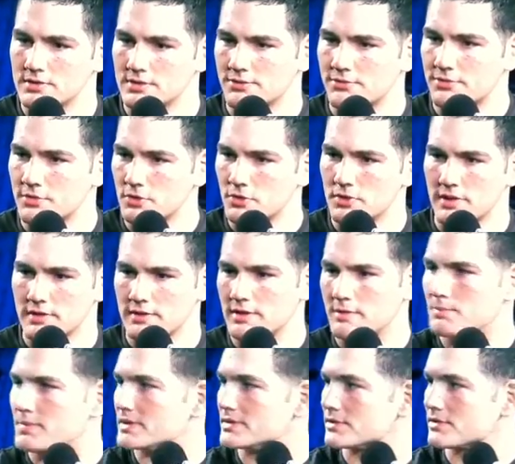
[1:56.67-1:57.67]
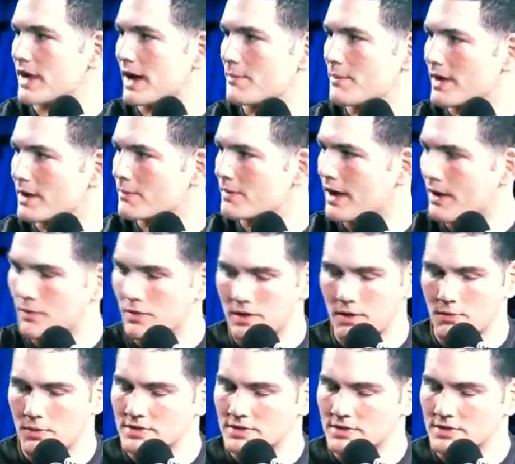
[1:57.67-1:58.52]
it was a fluke and he beat the crap out of me.